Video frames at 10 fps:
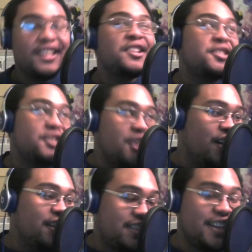
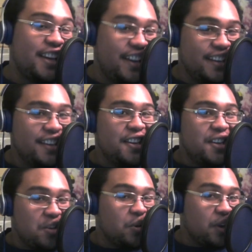So, see,
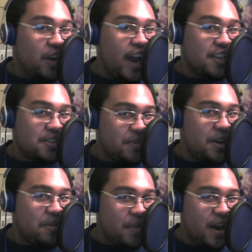you were gonna ask me
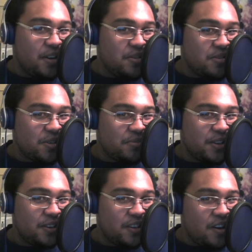to buy you
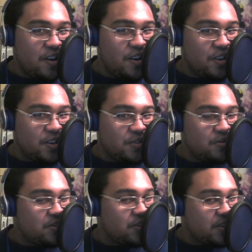something. Oh, you
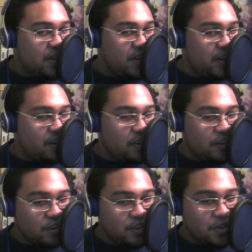sneaky
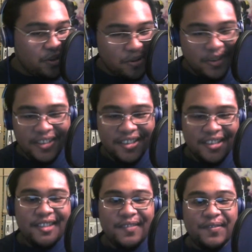girl, you.
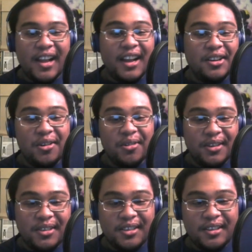I knew
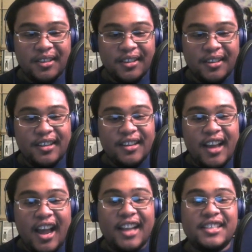it.
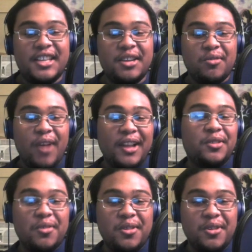I can see right
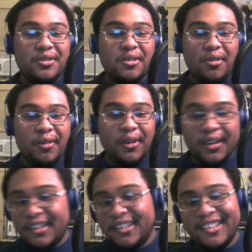through you, Sayori.
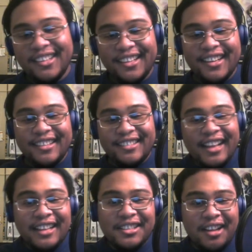
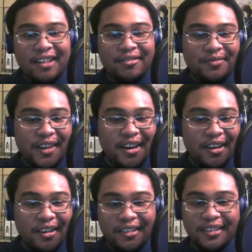That's not
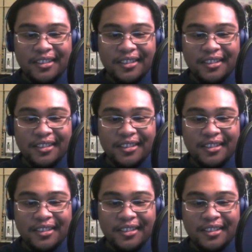fair.